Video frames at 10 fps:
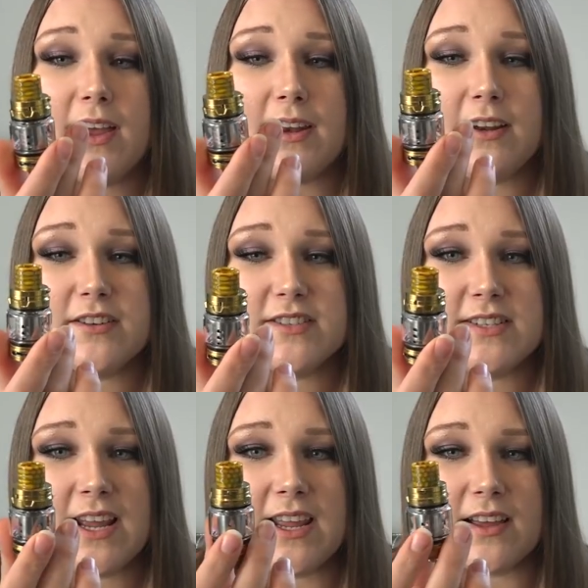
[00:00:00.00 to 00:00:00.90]
And here's the
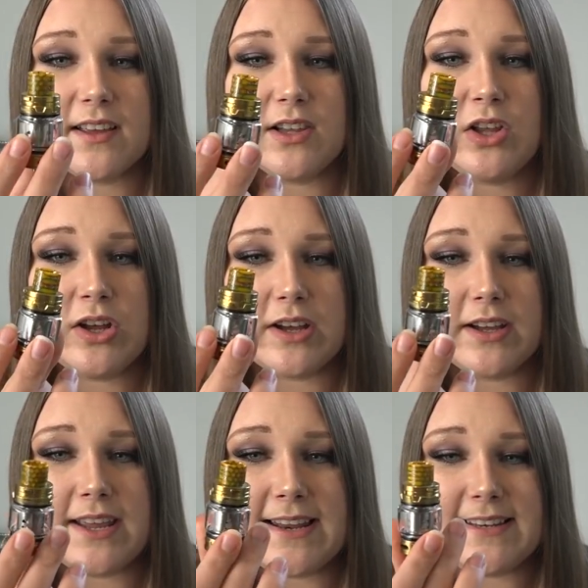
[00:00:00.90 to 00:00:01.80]
tank. Look,
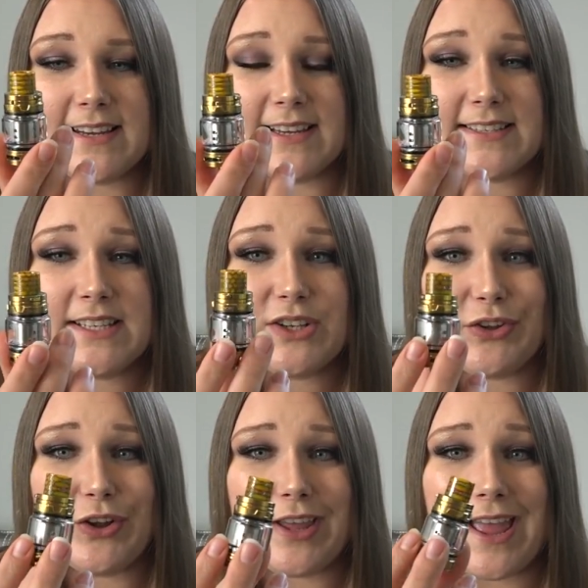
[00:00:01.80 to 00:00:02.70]
it
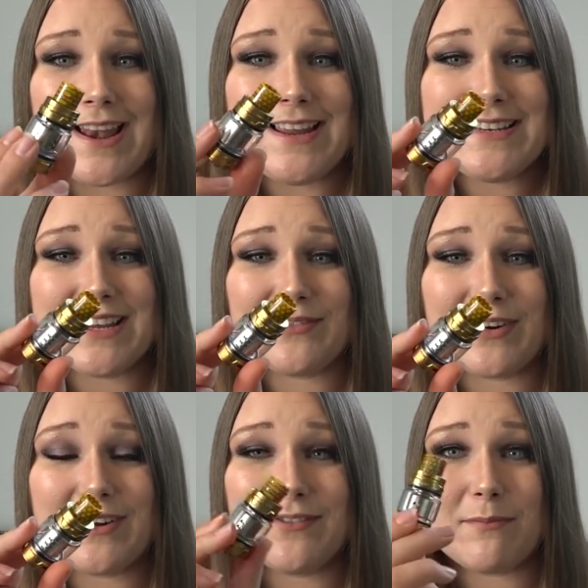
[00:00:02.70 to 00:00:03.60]
doesn't look any
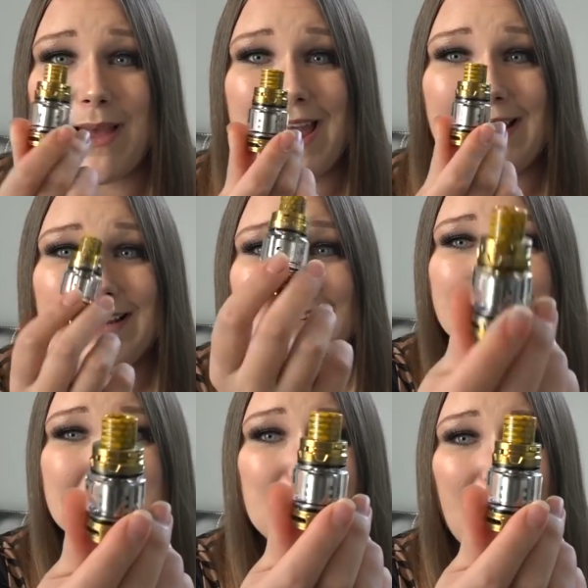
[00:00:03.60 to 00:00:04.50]
different from any
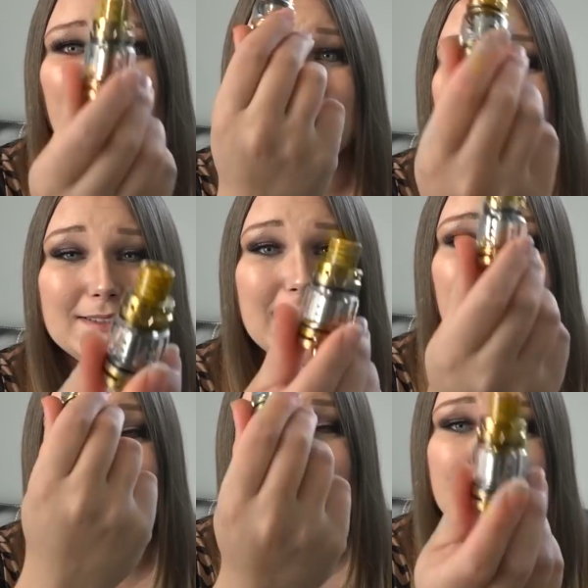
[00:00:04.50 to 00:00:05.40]
smock tank,